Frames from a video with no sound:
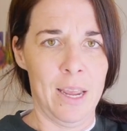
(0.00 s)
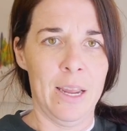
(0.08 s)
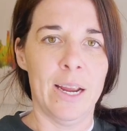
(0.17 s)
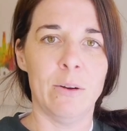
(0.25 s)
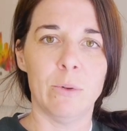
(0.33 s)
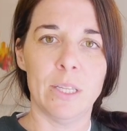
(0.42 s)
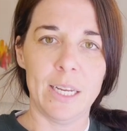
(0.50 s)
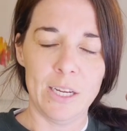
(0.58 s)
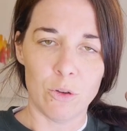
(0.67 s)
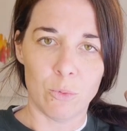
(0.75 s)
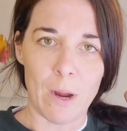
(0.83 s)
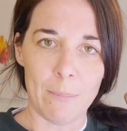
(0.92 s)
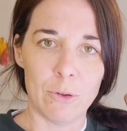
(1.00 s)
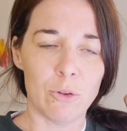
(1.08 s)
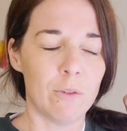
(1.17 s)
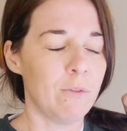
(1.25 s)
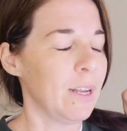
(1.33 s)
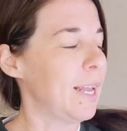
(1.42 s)
And with each rep, you
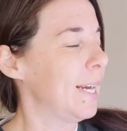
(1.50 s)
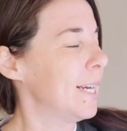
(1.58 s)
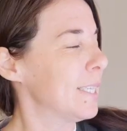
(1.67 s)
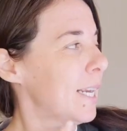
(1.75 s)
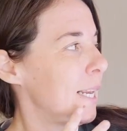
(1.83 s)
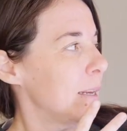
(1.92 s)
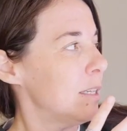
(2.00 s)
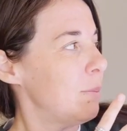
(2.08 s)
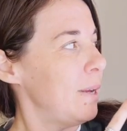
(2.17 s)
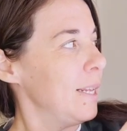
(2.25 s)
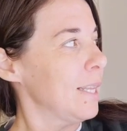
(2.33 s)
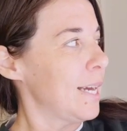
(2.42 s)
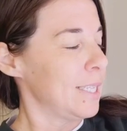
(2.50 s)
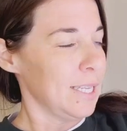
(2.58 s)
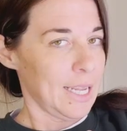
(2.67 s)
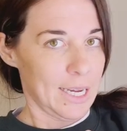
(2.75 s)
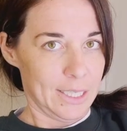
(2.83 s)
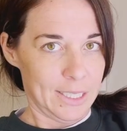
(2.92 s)
should feel like it's getting to be less and
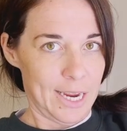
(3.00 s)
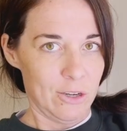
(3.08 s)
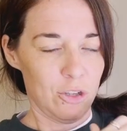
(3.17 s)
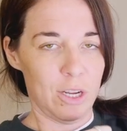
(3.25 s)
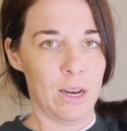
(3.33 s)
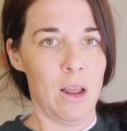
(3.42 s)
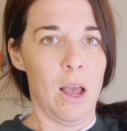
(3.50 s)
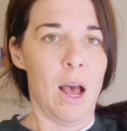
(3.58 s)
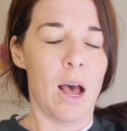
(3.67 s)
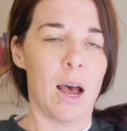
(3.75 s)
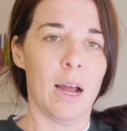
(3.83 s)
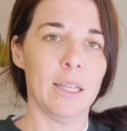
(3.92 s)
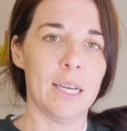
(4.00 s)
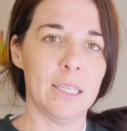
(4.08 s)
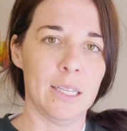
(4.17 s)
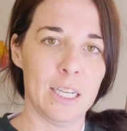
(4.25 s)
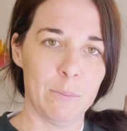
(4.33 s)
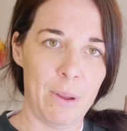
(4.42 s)
less tension, less and
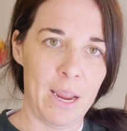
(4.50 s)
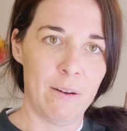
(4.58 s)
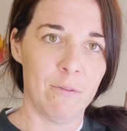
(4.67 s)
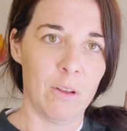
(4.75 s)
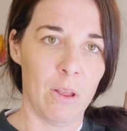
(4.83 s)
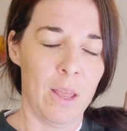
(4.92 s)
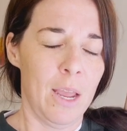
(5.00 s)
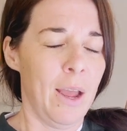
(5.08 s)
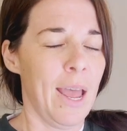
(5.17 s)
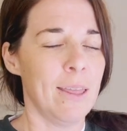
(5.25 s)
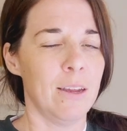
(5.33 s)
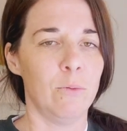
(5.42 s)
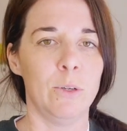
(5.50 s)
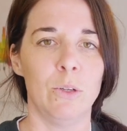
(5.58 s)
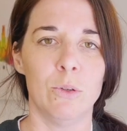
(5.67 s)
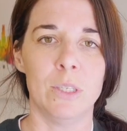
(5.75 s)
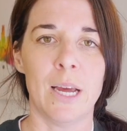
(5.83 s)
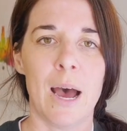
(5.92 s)
less painful. And then when you
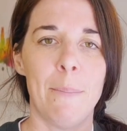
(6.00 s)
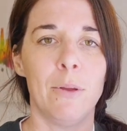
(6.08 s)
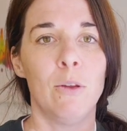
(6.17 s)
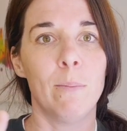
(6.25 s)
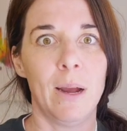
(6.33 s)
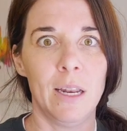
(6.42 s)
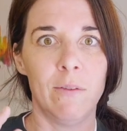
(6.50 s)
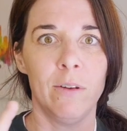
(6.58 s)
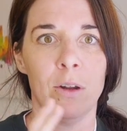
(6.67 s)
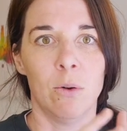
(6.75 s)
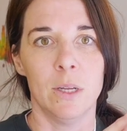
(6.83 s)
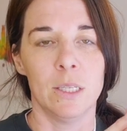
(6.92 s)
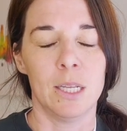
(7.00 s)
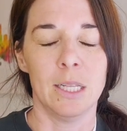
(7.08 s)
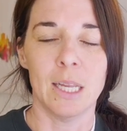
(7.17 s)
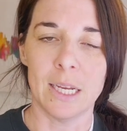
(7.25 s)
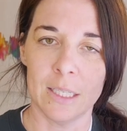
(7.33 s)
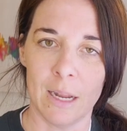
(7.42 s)
stop, you might even notice
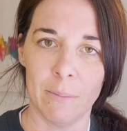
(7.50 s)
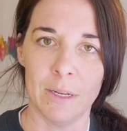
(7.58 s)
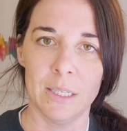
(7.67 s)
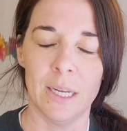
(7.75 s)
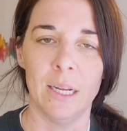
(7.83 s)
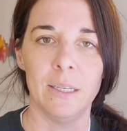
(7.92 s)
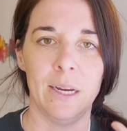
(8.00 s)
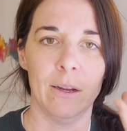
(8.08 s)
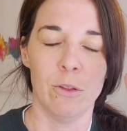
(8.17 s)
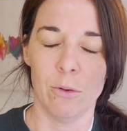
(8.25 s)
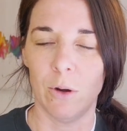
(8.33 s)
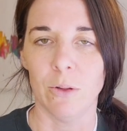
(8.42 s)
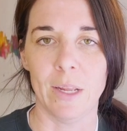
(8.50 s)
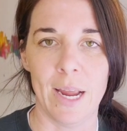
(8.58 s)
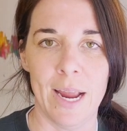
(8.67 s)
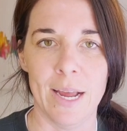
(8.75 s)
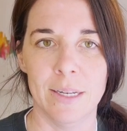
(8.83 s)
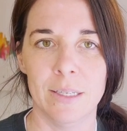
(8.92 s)
less numbness, tingling throughout the
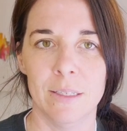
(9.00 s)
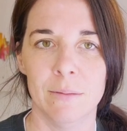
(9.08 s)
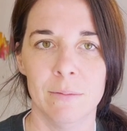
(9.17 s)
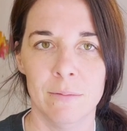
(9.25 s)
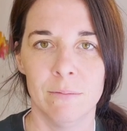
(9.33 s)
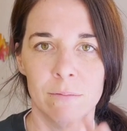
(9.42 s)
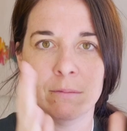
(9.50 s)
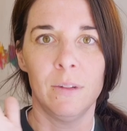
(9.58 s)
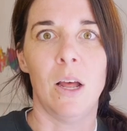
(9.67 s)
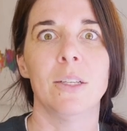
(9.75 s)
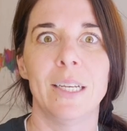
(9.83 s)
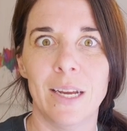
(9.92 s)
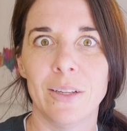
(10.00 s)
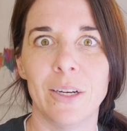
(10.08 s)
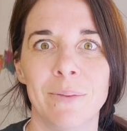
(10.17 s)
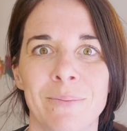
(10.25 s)
hand altogether.